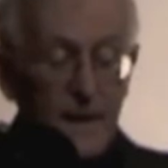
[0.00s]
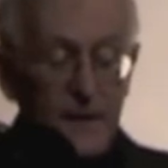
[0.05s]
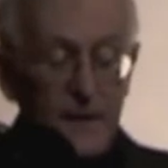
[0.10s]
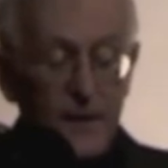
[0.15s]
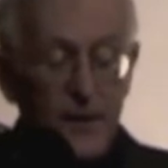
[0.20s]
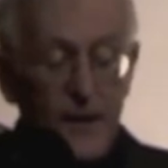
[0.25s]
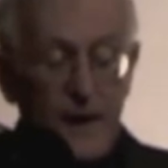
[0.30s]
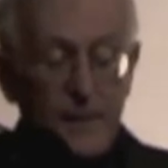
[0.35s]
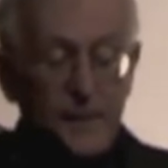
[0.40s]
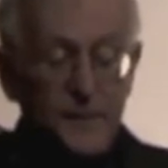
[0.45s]

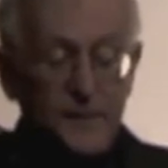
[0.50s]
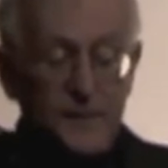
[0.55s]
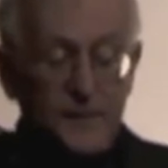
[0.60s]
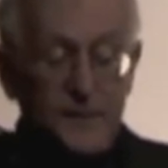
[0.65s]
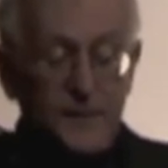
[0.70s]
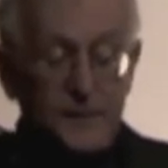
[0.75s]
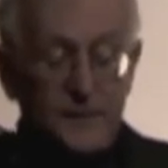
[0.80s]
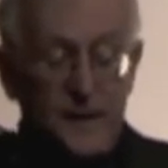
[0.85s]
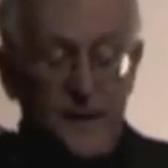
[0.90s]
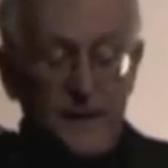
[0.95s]
The argument from
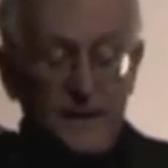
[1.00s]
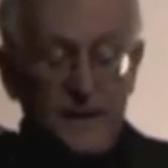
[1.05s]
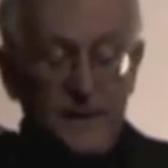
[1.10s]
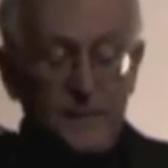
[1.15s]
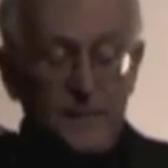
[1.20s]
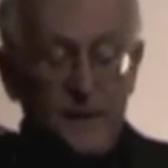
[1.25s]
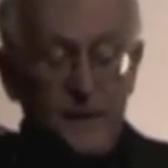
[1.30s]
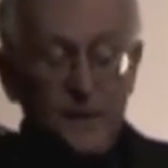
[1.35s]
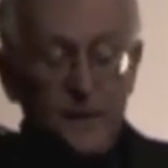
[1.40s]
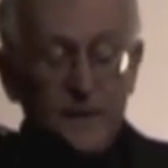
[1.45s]
design
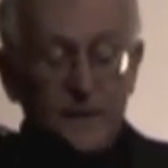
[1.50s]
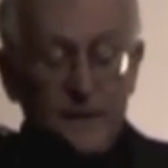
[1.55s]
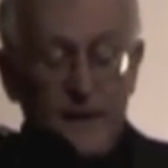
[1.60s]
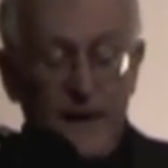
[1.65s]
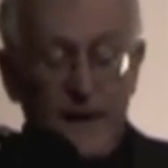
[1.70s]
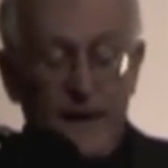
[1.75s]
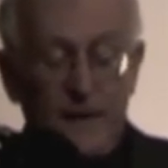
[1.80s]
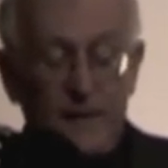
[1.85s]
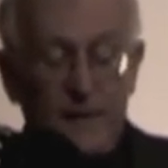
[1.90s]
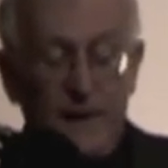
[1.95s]
can be looked
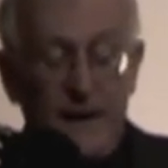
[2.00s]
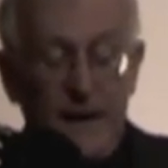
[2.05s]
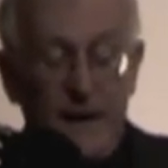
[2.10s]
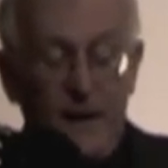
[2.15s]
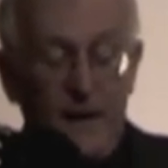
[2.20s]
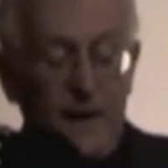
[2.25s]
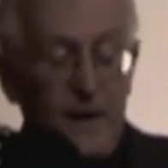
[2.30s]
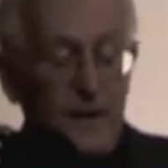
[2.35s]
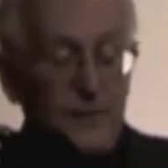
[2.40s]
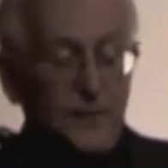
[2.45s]
on as an
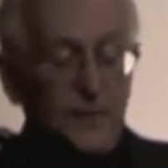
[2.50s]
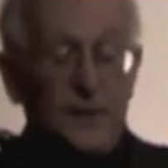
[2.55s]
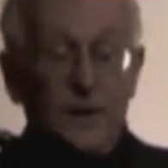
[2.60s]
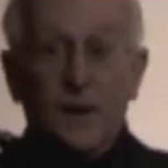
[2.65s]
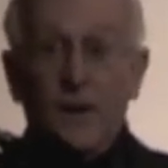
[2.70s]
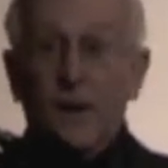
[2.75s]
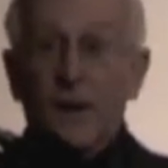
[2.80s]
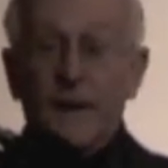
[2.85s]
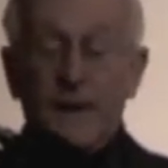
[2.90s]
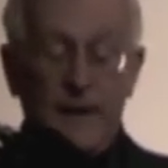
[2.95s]
analogical
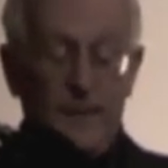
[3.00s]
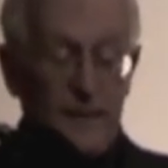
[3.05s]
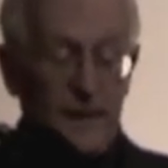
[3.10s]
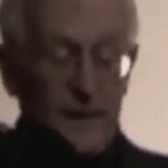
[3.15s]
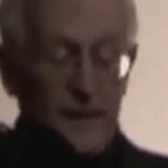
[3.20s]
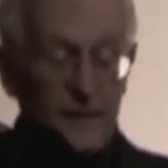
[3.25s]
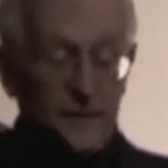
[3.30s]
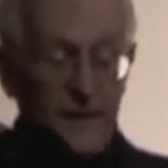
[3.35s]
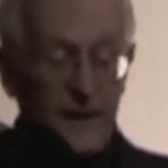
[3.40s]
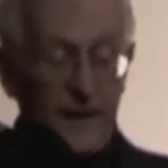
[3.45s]

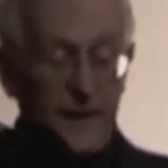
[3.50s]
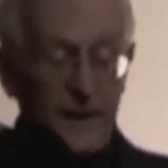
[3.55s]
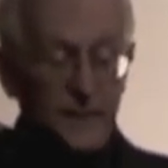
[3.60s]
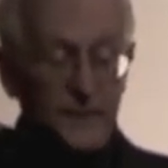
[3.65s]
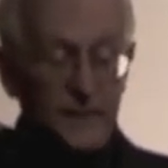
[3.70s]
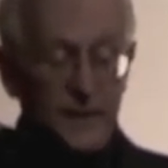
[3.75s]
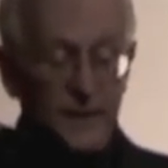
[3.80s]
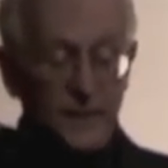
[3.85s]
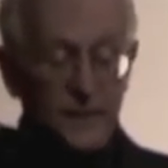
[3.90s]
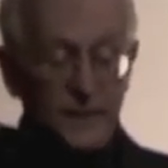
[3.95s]
argument, as I
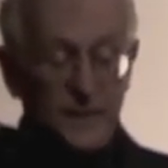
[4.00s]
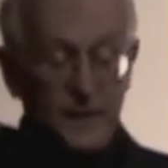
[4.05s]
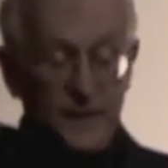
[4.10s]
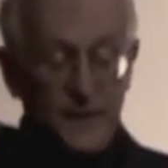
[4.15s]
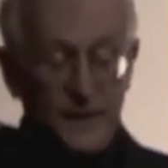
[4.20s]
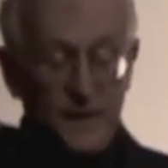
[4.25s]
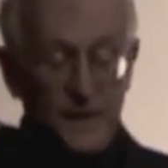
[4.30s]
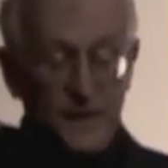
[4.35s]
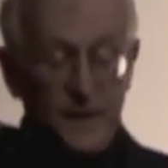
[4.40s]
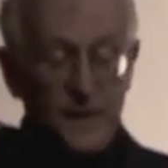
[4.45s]
have done
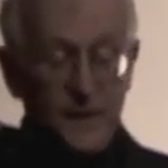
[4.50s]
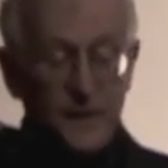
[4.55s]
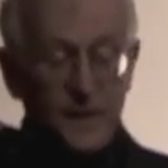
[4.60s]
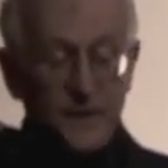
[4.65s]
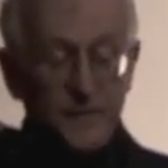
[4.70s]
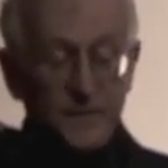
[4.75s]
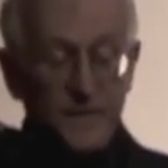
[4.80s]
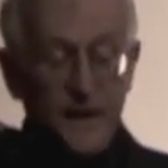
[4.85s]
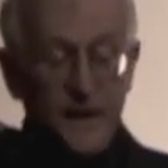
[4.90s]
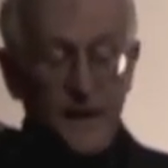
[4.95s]

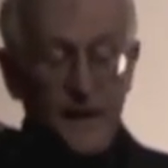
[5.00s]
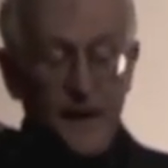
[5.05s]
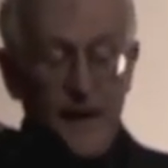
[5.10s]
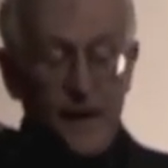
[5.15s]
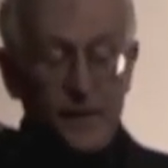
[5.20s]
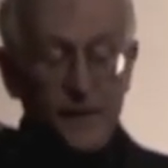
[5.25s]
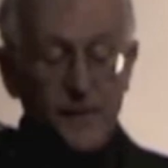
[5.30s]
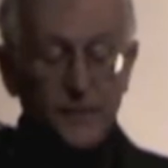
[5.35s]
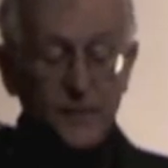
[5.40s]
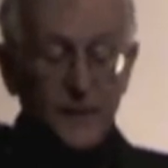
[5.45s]
here.
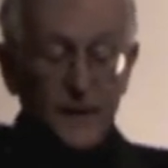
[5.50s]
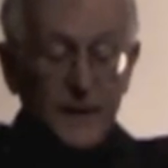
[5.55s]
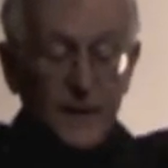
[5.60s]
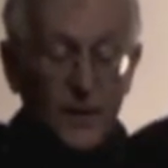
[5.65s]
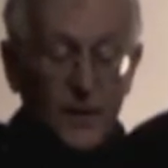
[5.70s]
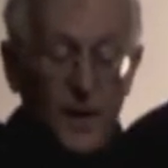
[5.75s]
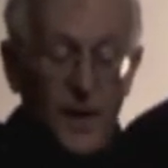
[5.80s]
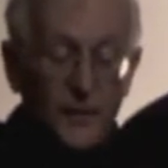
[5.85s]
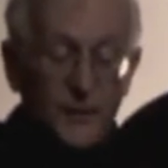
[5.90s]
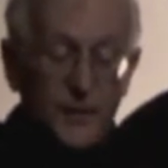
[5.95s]
However, it
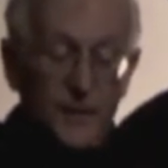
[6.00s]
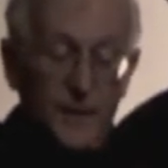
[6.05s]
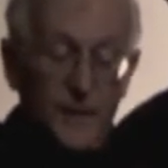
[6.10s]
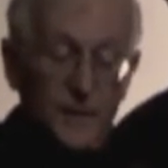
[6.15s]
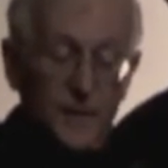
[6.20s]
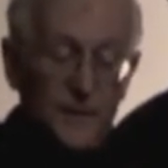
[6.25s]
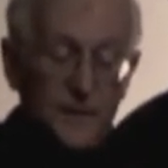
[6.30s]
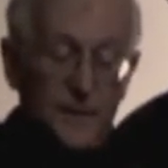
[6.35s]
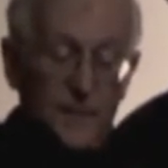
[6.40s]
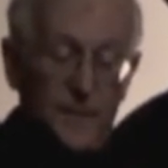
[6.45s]
can also be
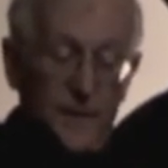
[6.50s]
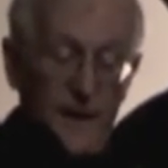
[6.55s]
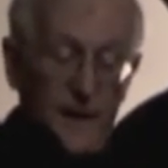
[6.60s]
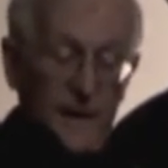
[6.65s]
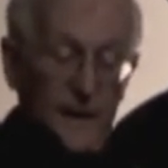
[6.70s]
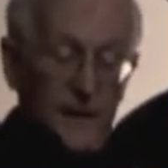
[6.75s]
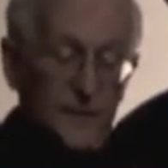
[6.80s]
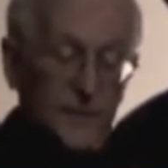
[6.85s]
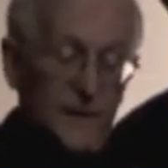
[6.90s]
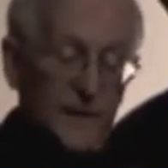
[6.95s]
looked
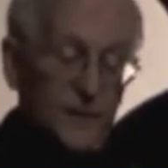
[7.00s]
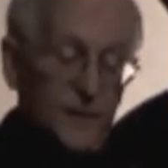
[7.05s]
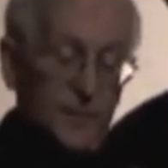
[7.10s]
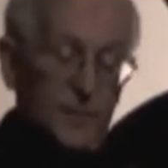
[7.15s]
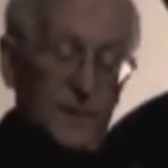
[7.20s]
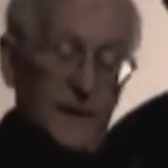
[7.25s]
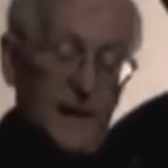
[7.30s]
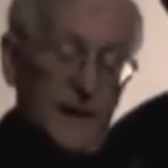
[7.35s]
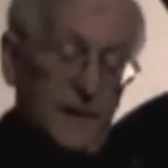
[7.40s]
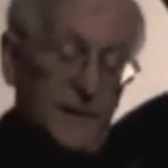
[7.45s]
upon as an
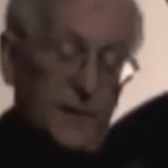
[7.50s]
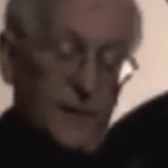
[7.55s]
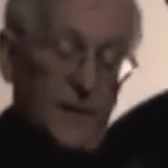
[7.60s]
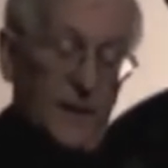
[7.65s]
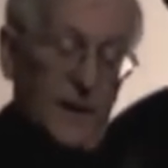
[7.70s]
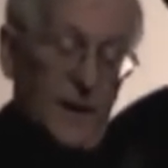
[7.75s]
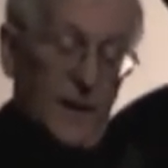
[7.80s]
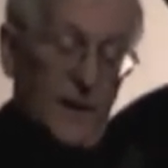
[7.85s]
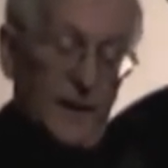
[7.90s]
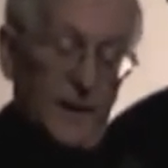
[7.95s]

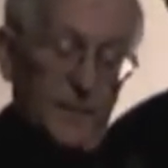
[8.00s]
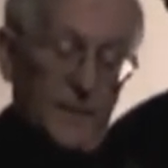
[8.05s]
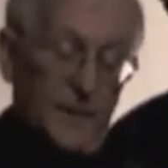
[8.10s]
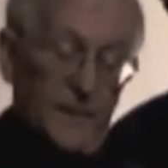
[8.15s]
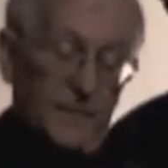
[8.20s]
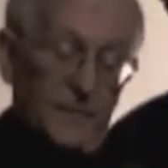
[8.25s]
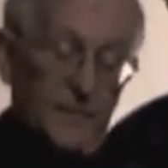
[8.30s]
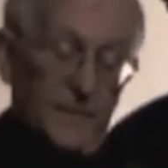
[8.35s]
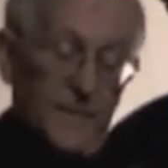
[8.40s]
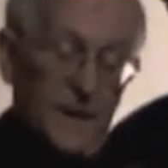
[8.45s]
explanatory argument,
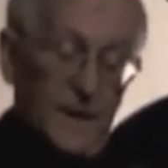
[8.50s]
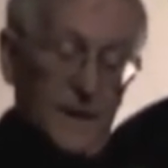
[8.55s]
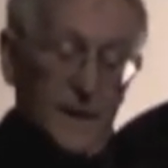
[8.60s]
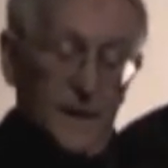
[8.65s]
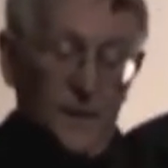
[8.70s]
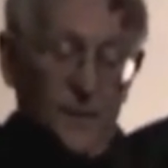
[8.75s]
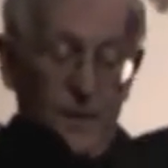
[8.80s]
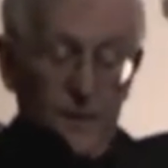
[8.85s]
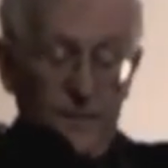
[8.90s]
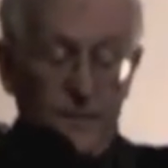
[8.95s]

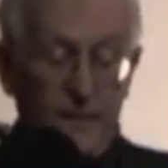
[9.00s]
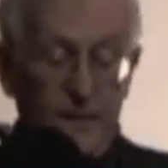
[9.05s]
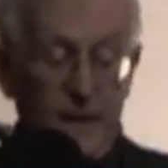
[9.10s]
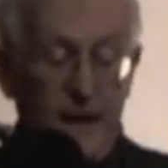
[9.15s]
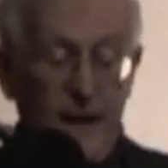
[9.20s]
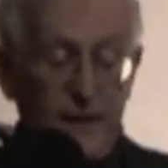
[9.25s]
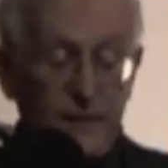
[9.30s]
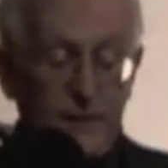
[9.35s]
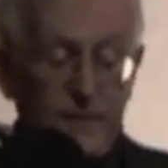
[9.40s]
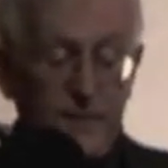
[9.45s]
what a
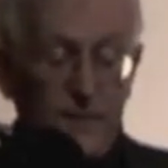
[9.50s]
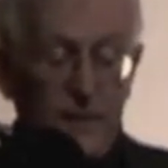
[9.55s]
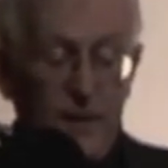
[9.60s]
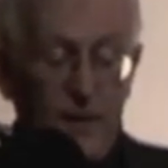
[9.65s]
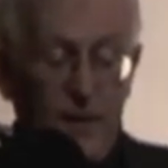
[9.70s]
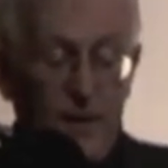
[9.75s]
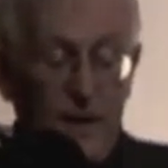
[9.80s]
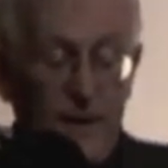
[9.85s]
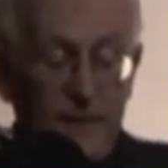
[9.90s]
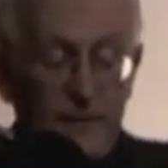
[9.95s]
philosopher
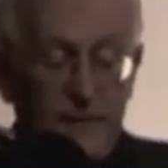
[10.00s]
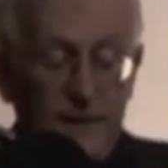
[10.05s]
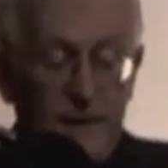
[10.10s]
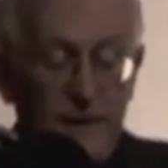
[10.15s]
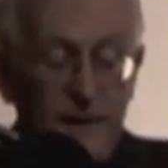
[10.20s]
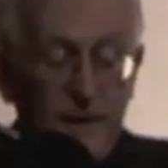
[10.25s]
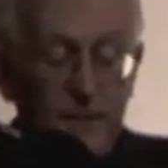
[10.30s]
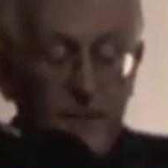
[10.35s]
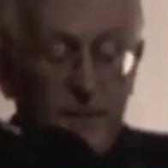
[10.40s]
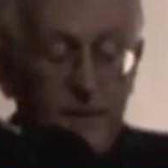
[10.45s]
calls an
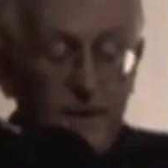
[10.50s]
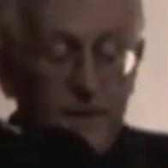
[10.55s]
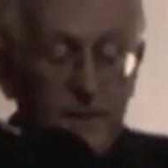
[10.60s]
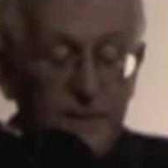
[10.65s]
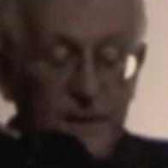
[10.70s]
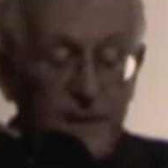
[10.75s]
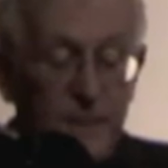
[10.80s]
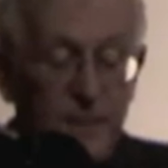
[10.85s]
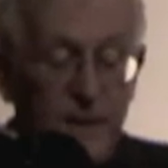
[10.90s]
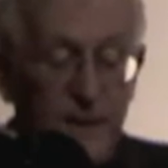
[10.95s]
inference
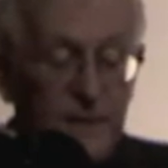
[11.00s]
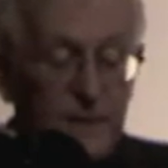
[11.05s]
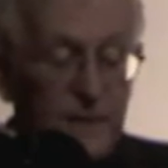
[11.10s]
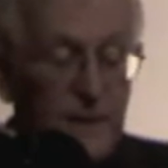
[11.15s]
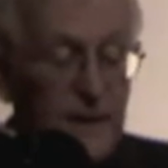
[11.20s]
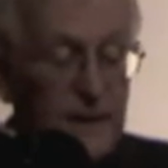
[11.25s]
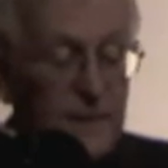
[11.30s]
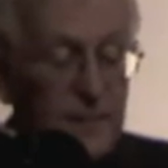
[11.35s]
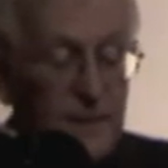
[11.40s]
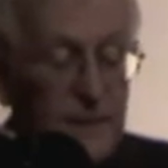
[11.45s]
to the best
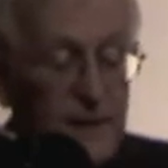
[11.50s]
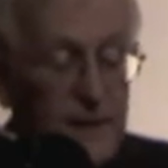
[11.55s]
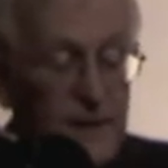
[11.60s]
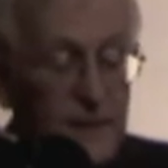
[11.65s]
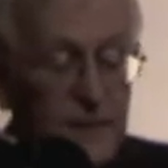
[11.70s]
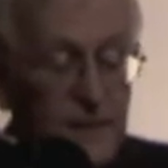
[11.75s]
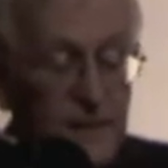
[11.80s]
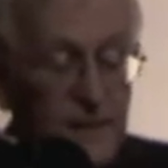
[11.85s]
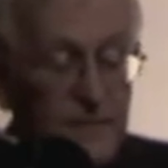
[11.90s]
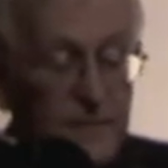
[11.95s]

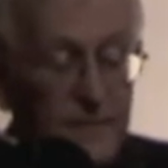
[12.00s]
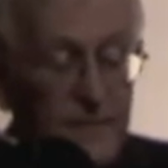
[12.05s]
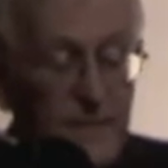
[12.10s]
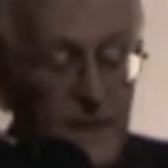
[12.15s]
explanation.